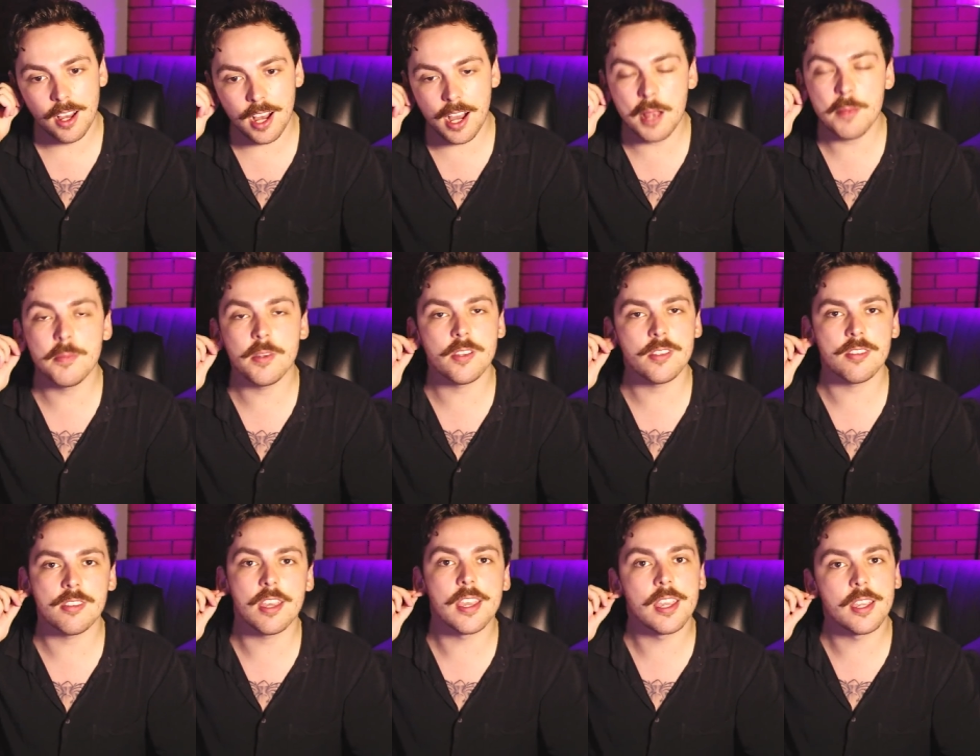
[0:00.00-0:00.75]
I'm
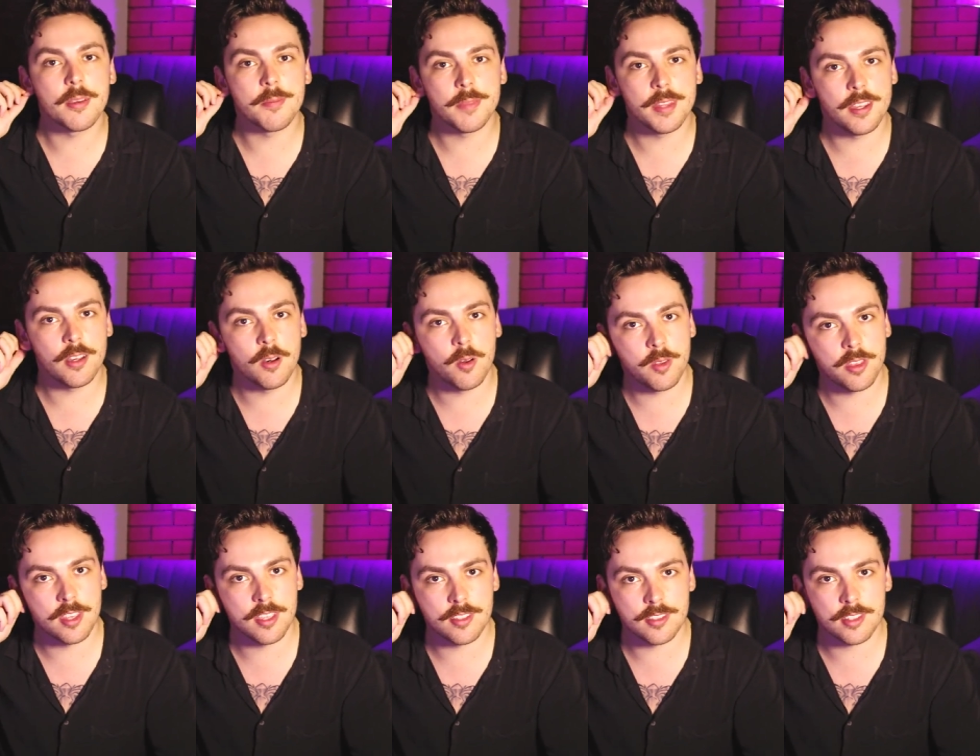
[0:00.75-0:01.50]
not saying I'm the
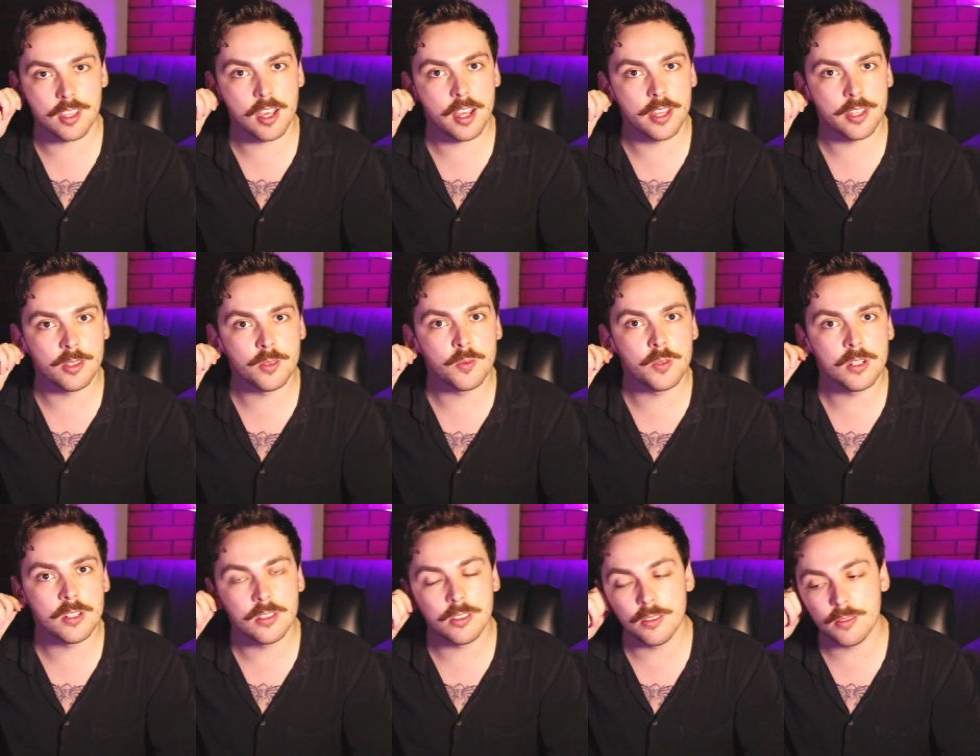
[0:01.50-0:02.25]
healthiest guy in the
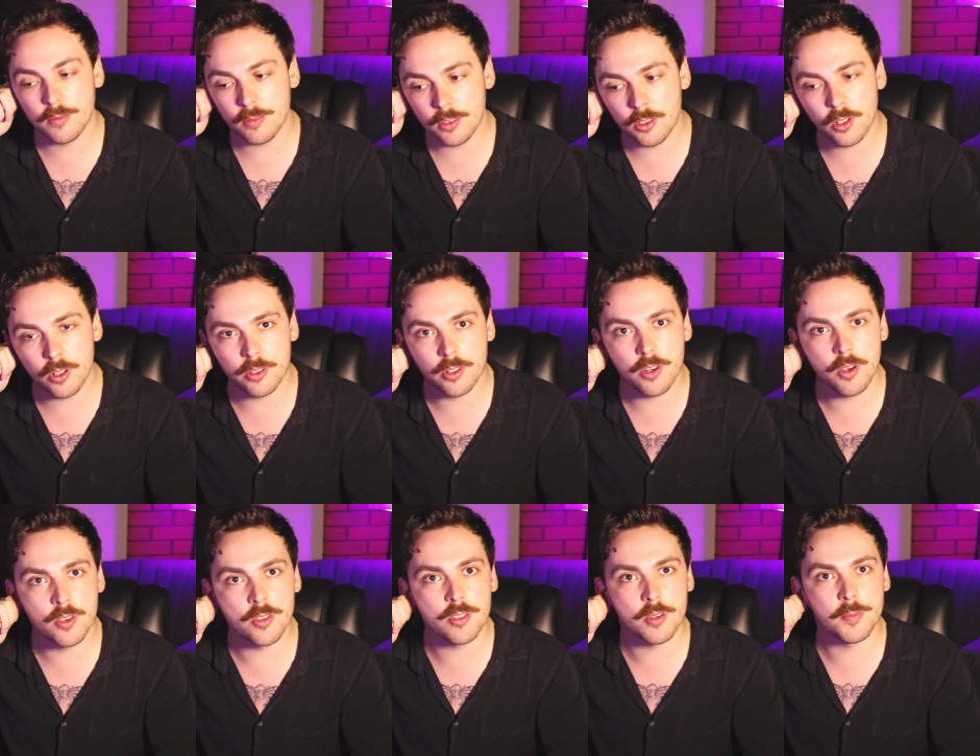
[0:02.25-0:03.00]
world, God
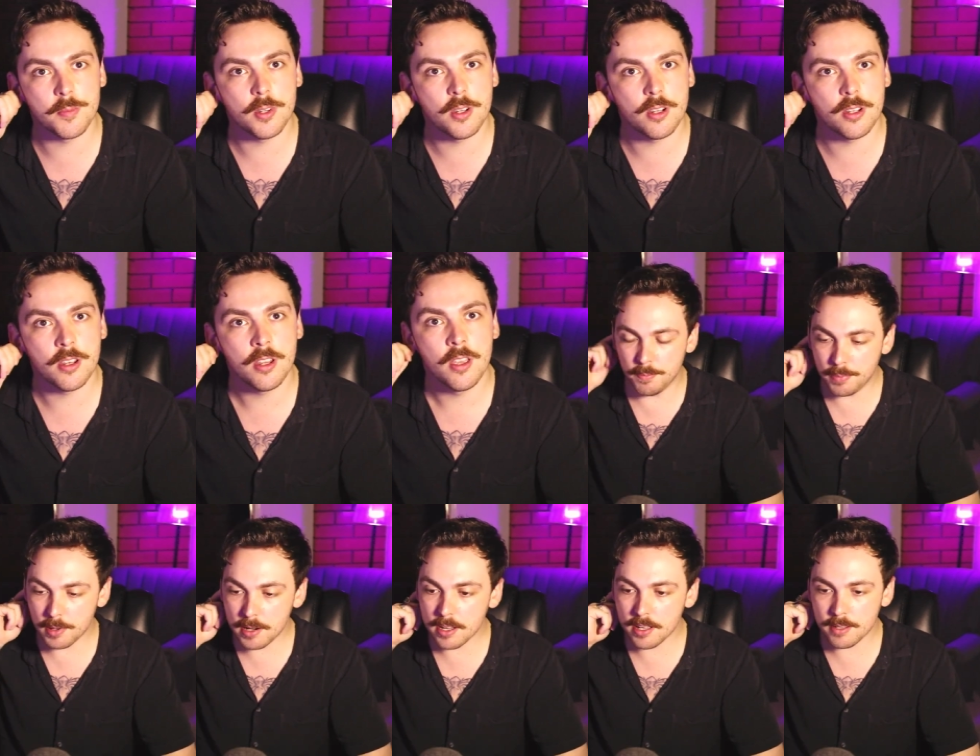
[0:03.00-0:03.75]
knows I'm
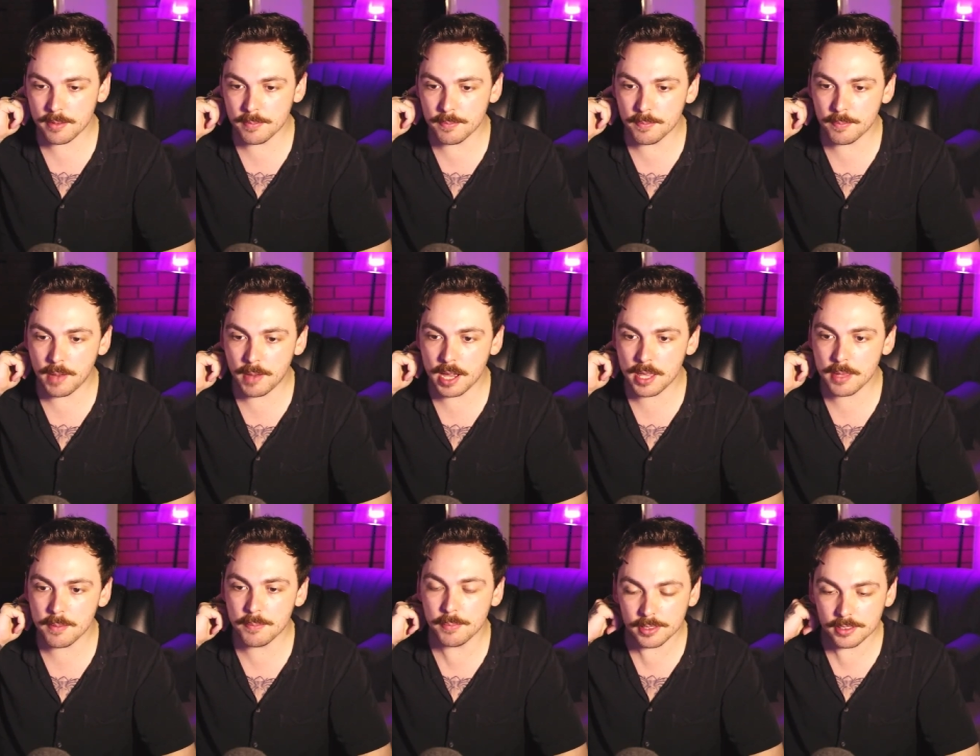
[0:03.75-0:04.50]
not, but my
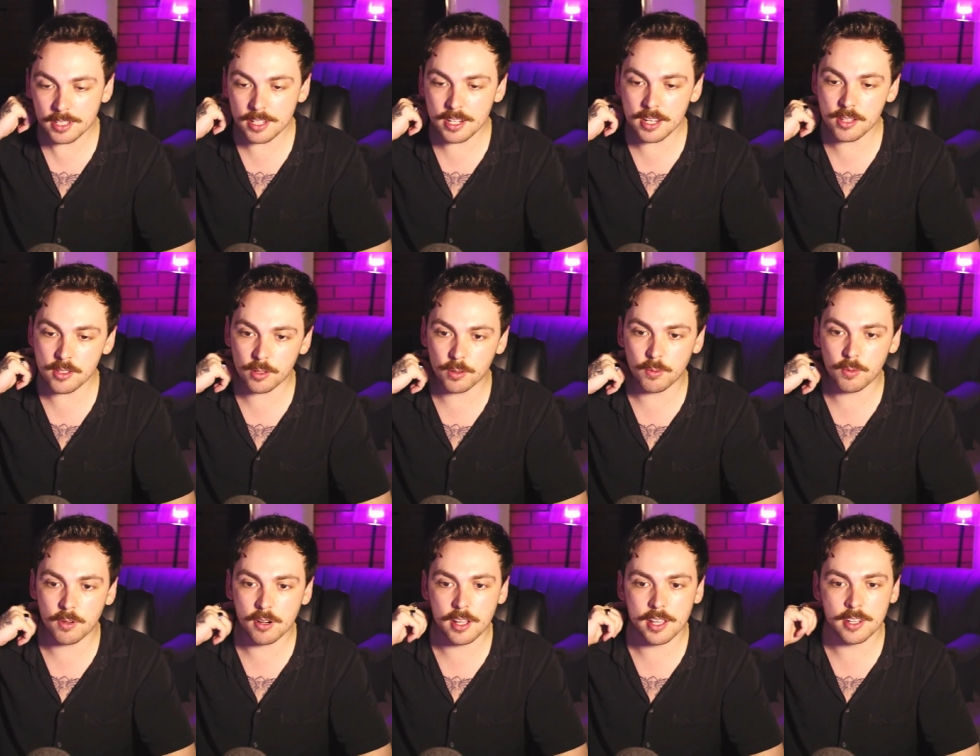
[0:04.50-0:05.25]
ability to
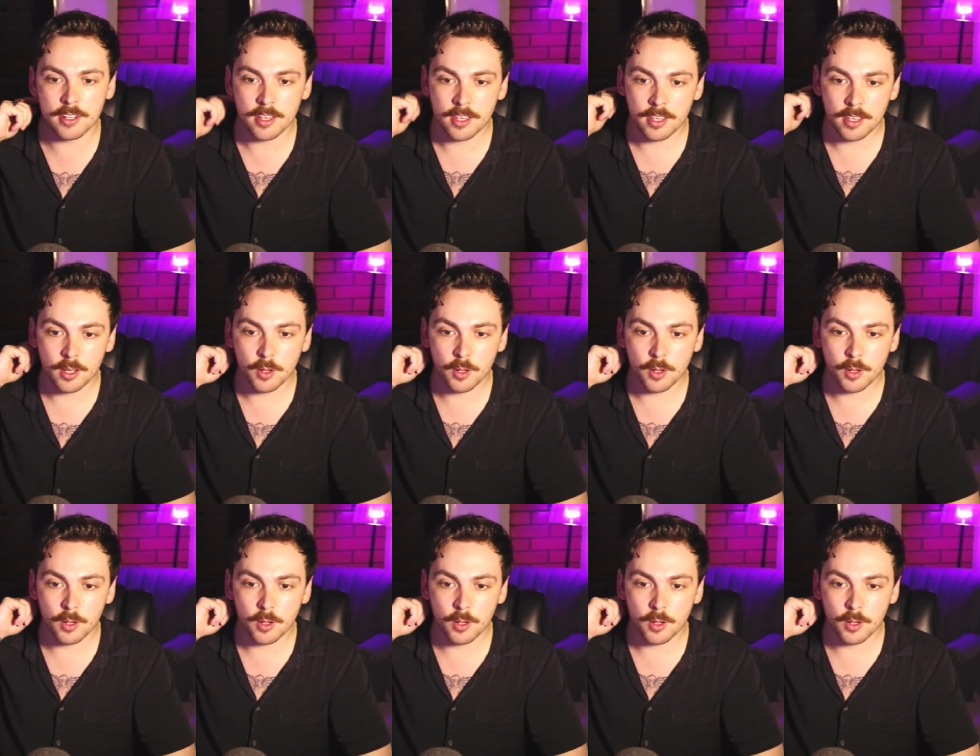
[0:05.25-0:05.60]
write